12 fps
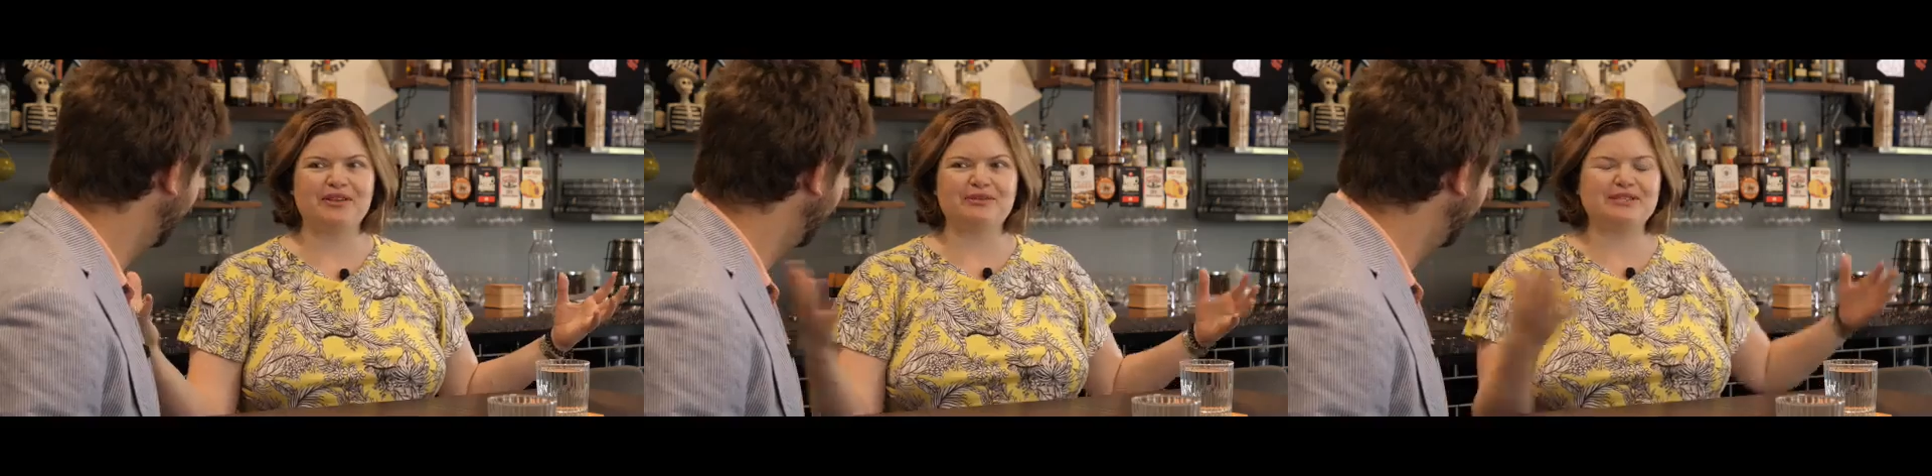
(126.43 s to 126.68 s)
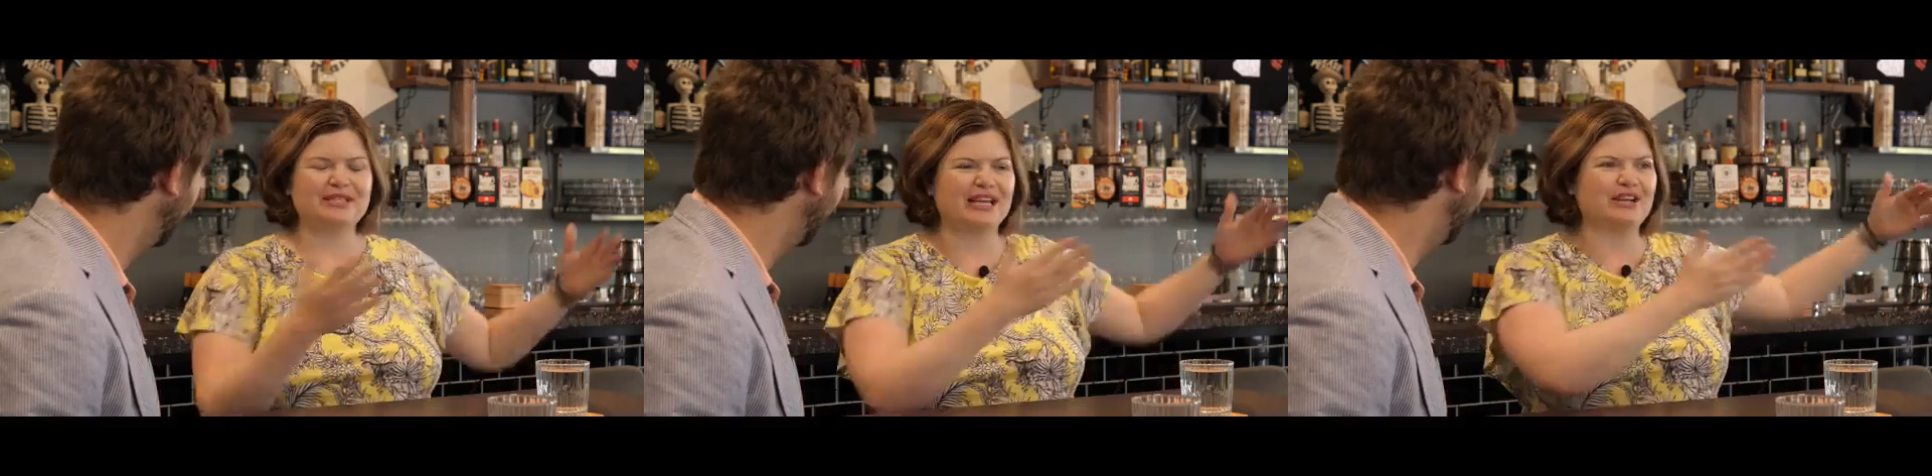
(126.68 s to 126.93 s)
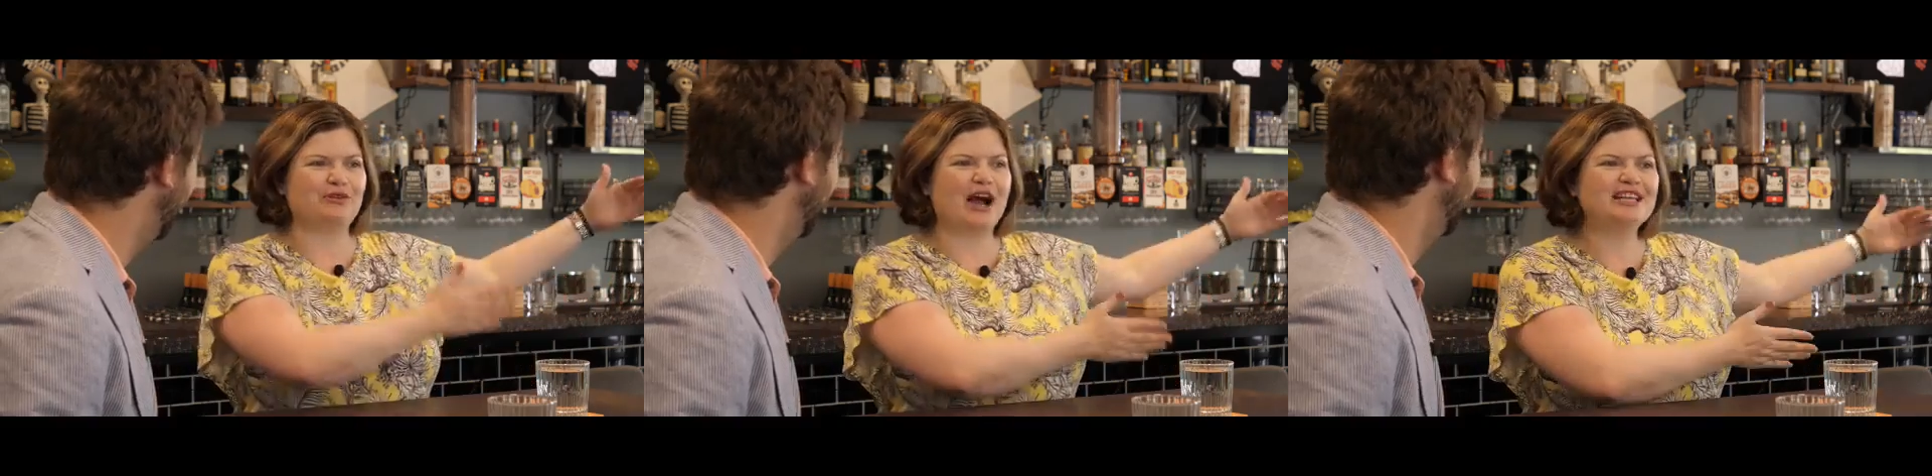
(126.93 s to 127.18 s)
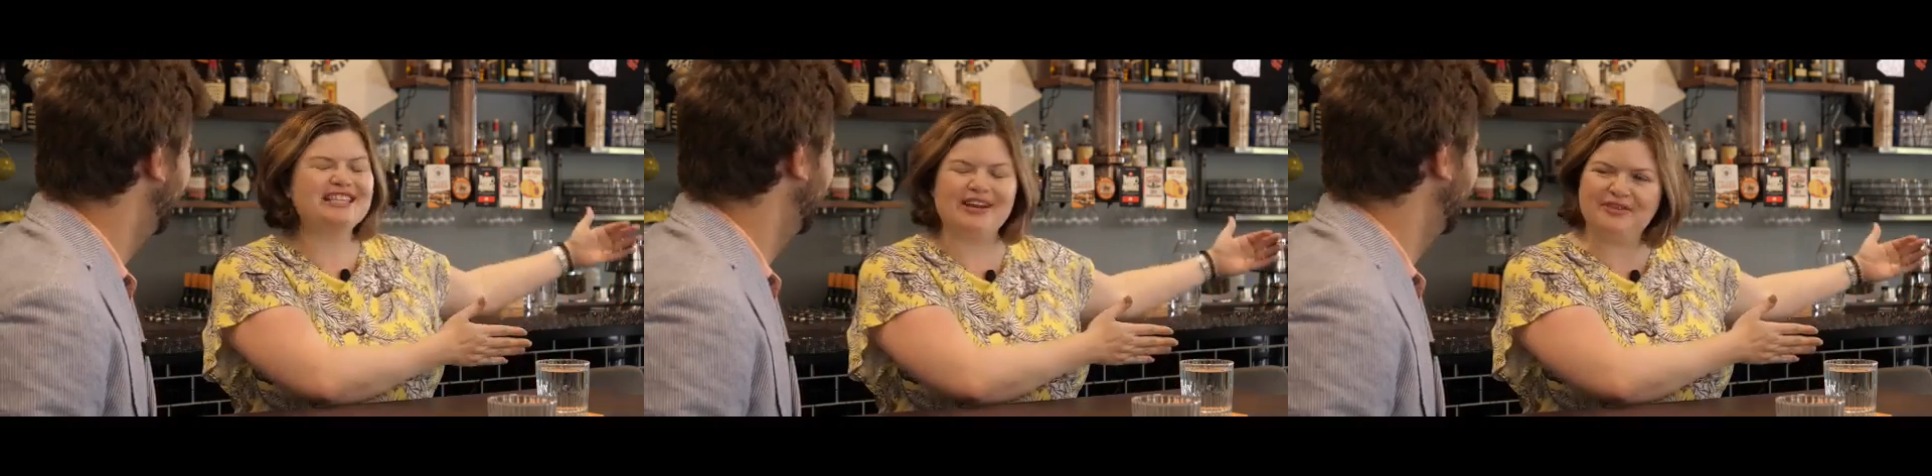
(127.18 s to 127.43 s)
There was like
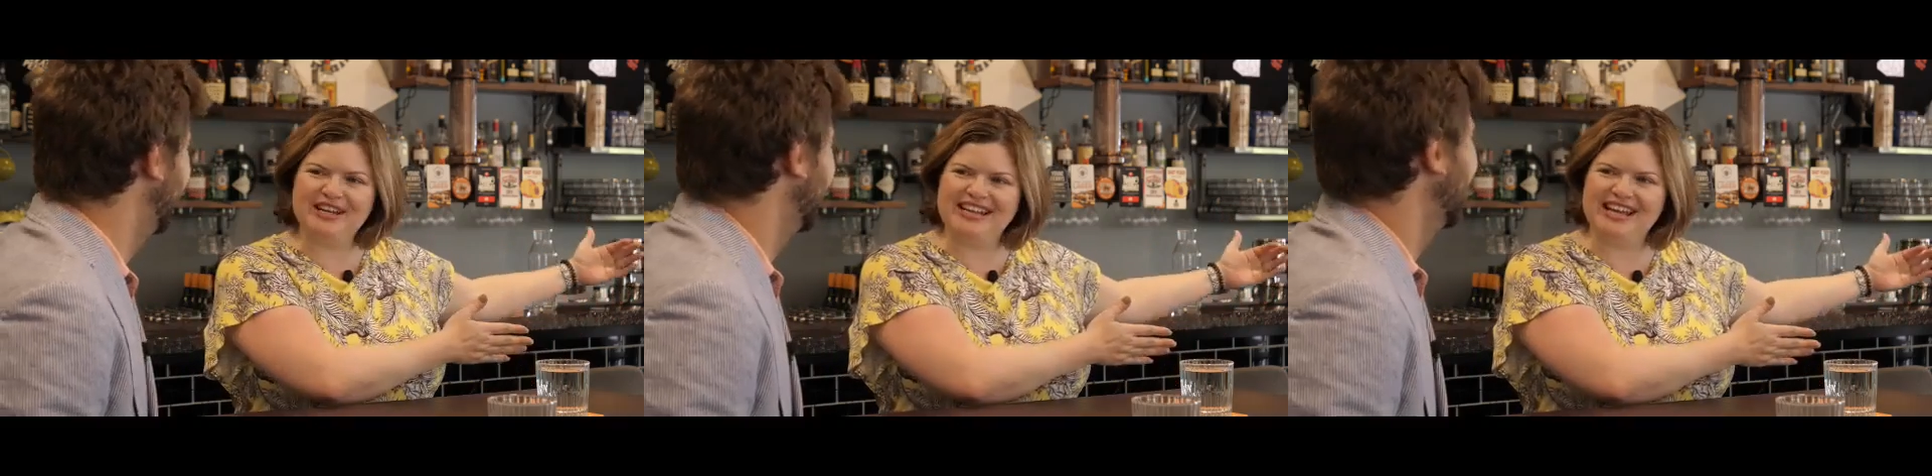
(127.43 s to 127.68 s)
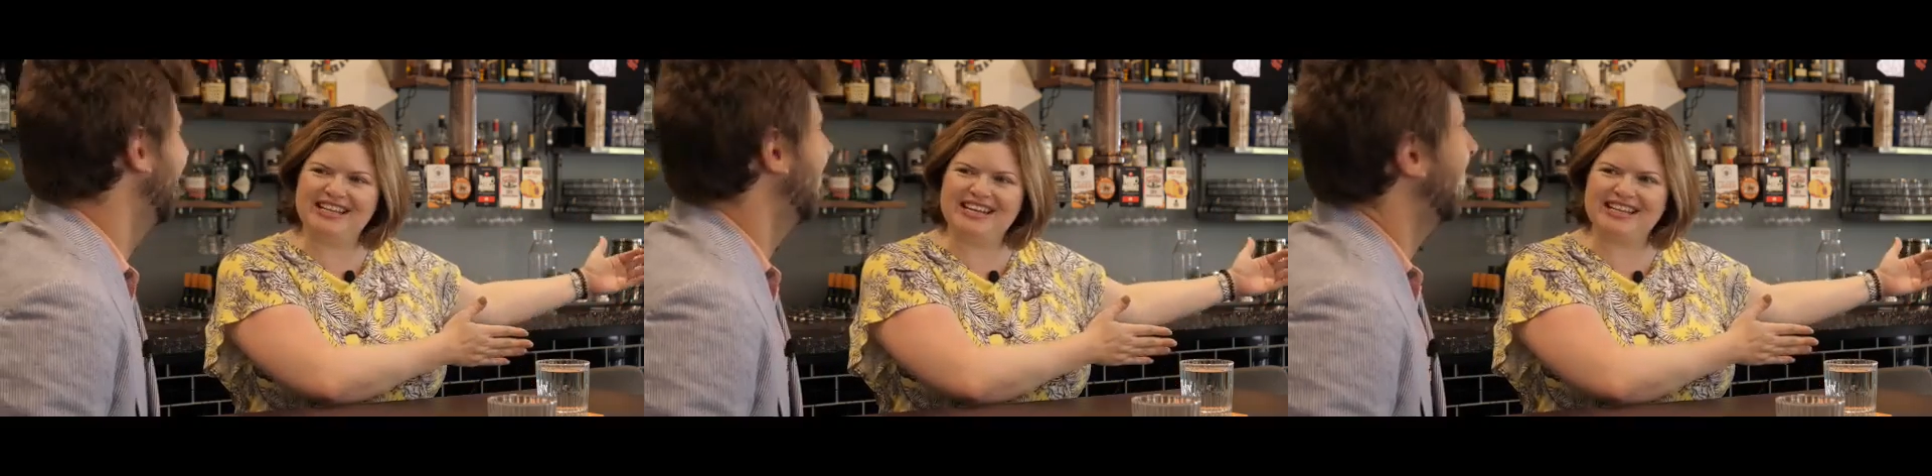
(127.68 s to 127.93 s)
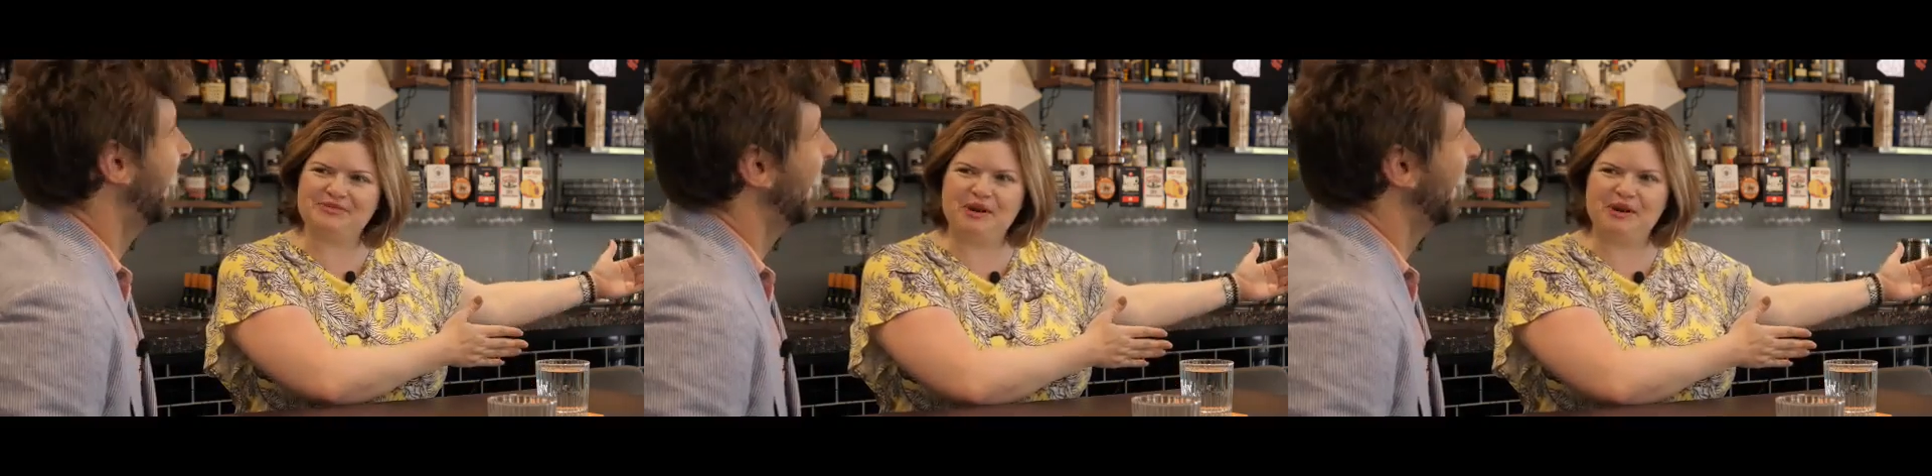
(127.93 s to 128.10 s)
grass area next